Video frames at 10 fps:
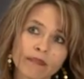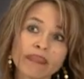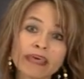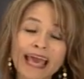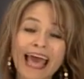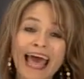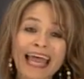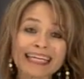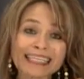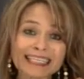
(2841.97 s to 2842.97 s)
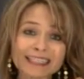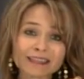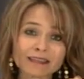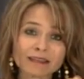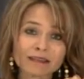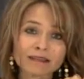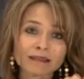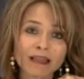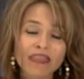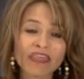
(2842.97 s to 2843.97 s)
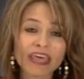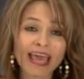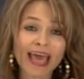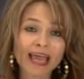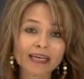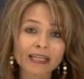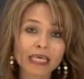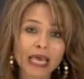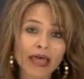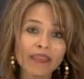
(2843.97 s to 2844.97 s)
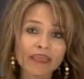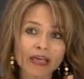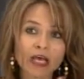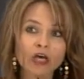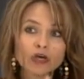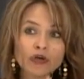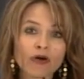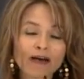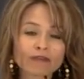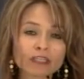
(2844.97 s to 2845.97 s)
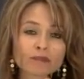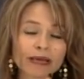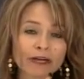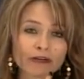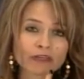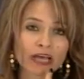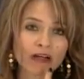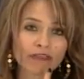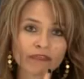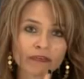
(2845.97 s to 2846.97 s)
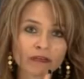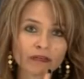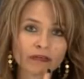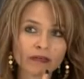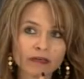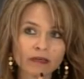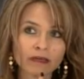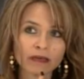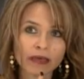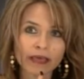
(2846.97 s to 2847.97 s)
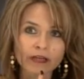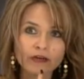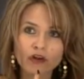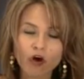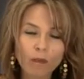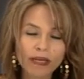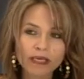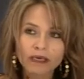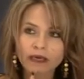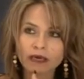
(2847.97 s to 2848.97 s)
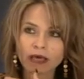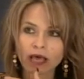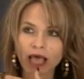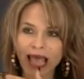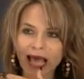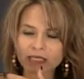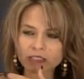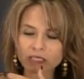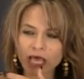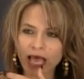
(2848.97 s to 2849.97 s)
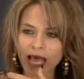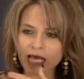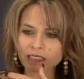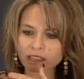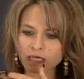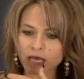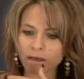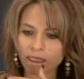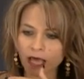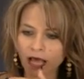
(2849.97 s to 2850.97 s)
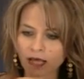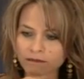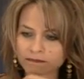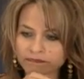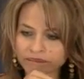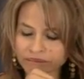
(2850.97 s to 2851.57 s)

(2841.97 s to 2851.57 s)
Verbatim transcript: The end. The end, the end, the end. You don't have to explain yourself. It, nobody has has, um,